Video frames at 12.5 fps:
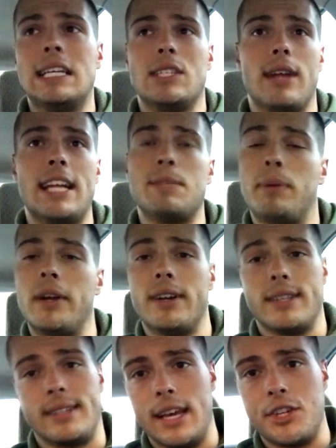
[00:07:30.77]
So that's
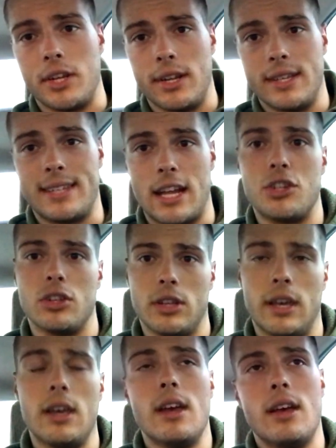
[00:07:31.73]
periodization,
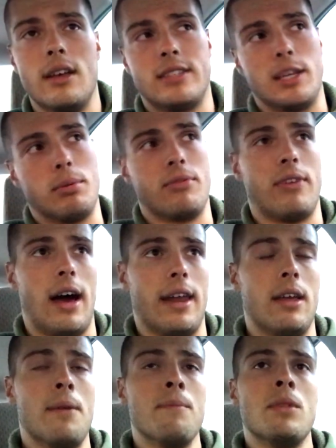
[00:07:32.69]
essentially,
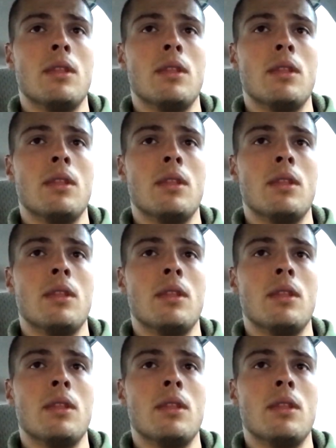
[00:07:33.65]
simplified.